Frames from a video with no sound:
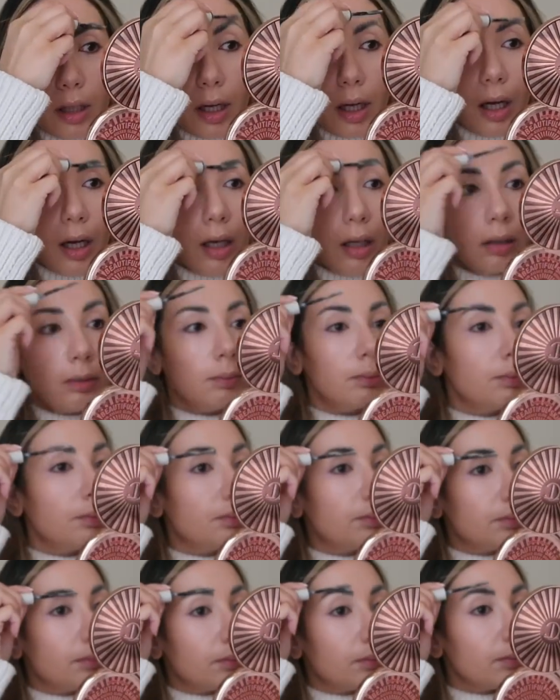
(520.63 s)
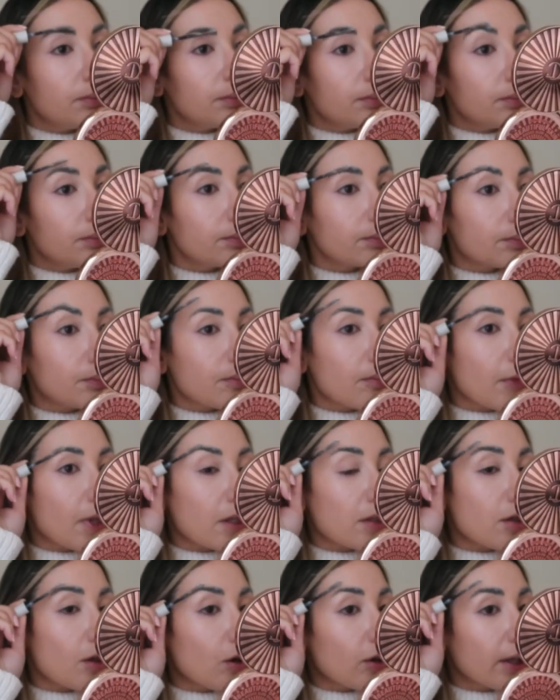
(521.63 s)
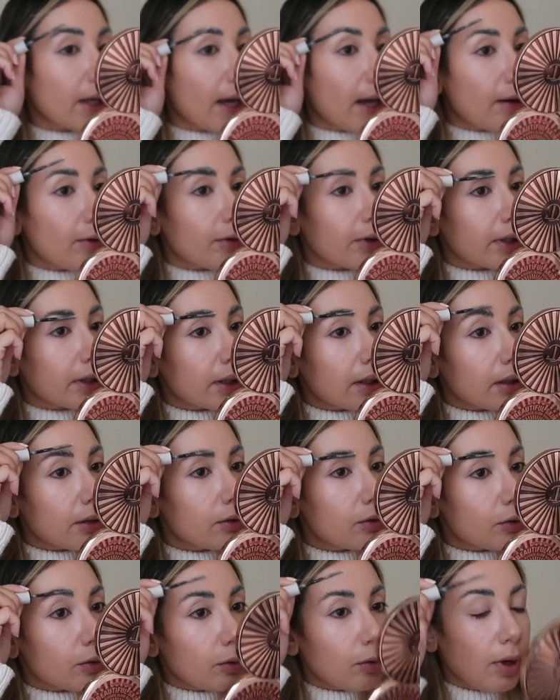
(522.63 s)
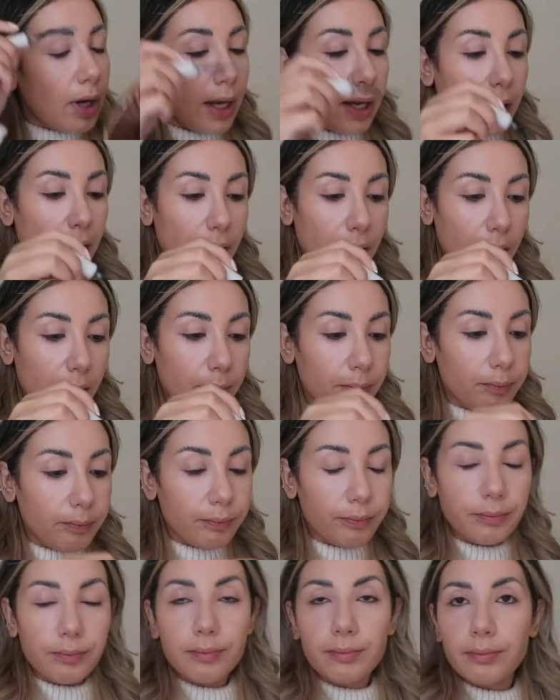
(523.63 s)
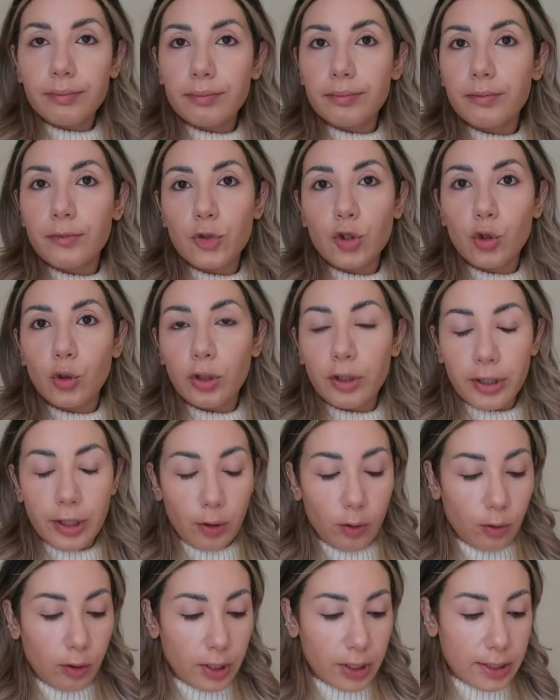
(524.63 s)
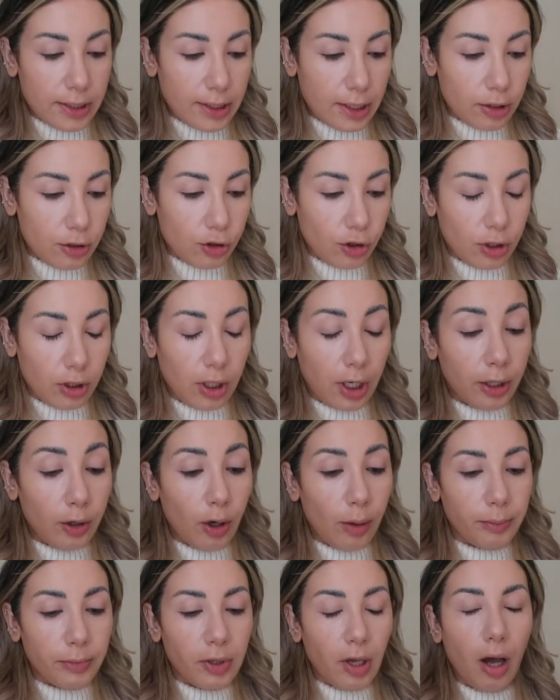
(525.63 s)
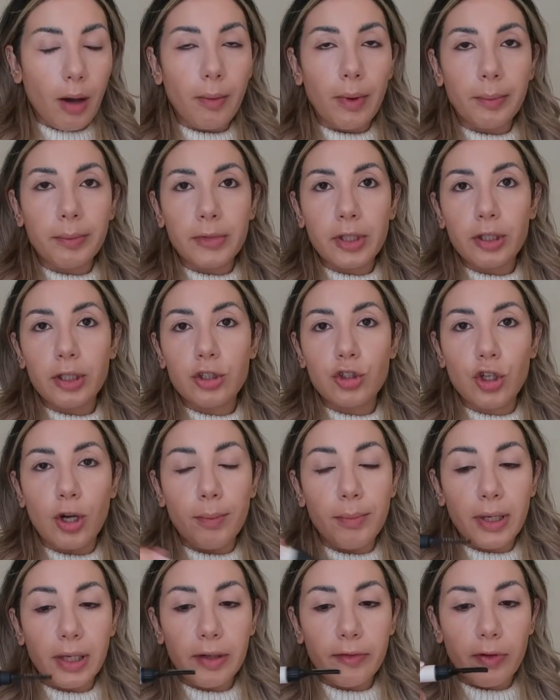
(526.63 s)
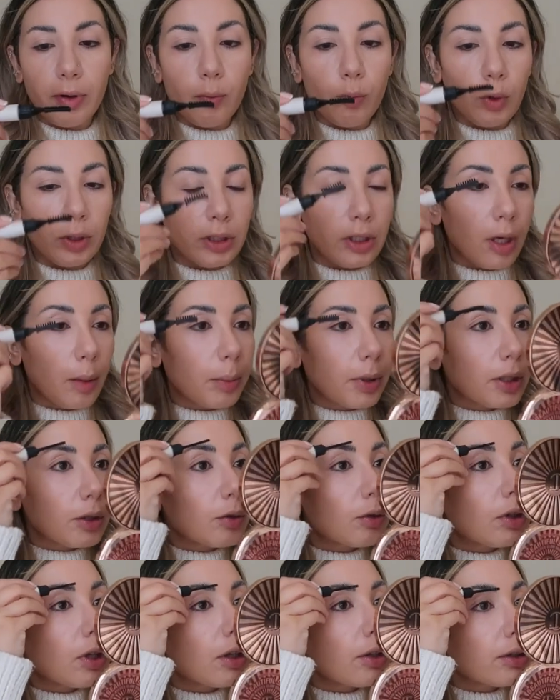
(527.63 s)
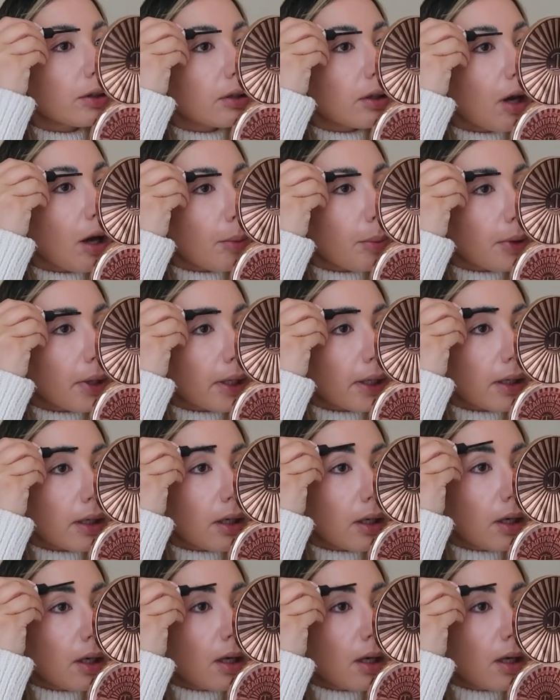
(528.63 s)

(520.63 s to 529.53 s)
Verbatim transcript: um so yeah we're gonna do um jewelry organization i know i'm top i'm like jumping from one topic to another topic